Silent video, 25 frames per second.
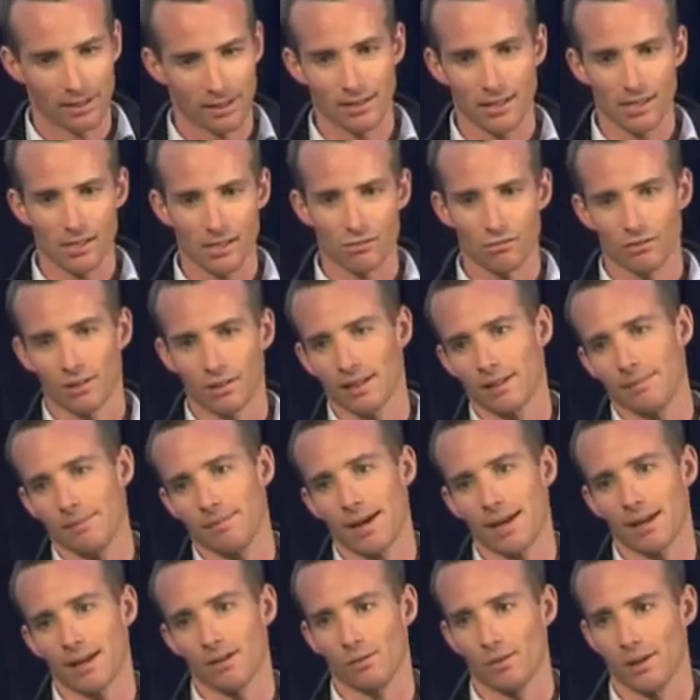And it doesn't really
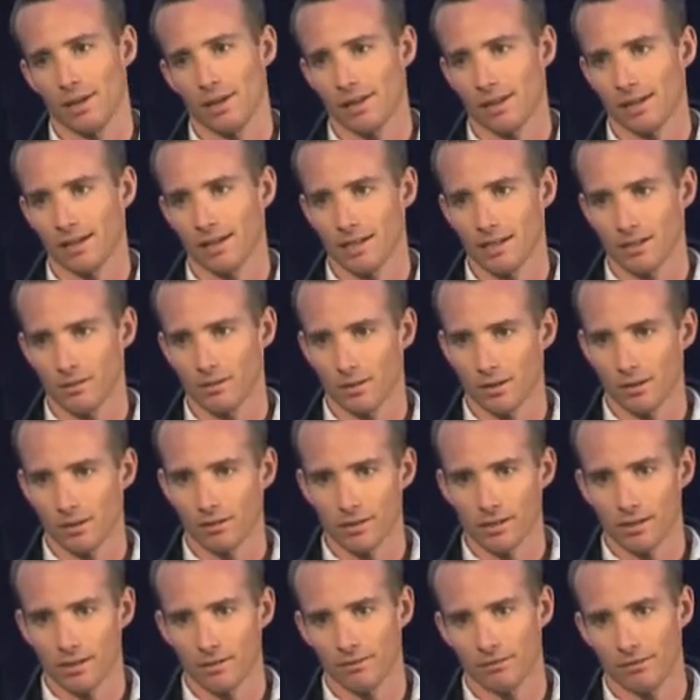matter where that is, whether
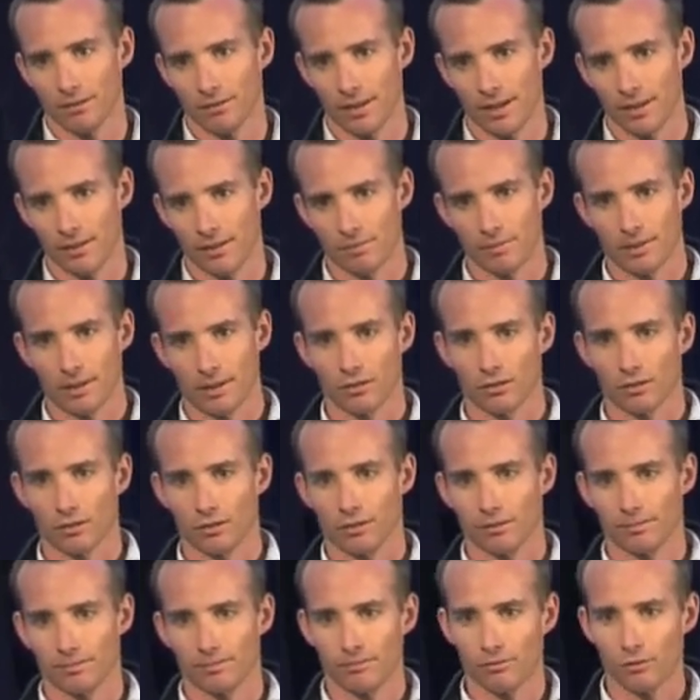it's in philanthropy
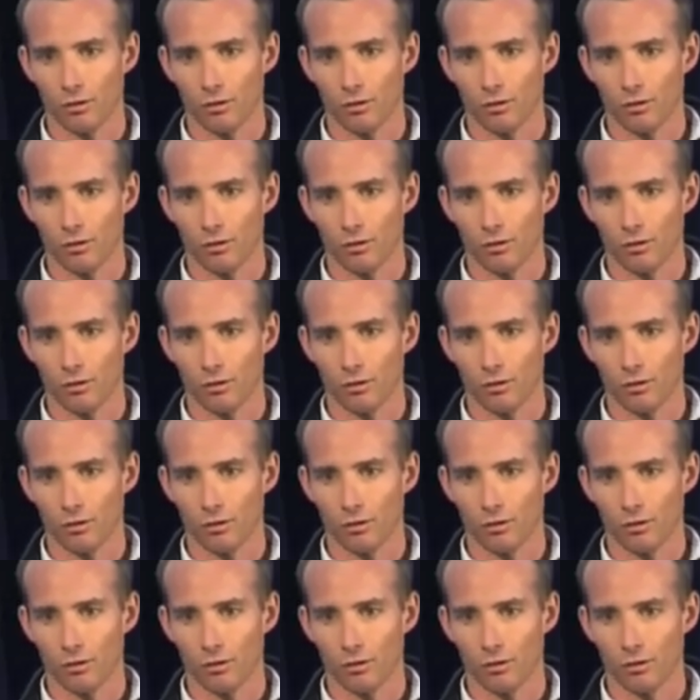or a